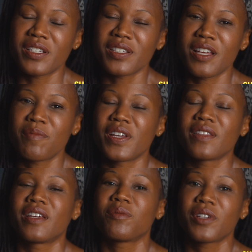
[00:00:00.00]
into
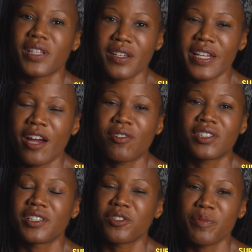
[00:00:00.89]
something that really could
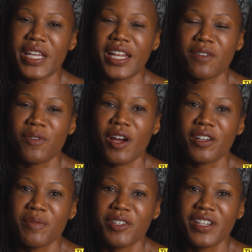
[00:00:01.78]
herald a new beginning for our
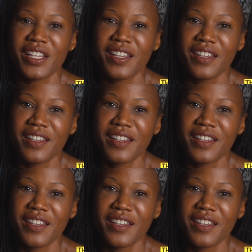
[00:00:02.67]
community.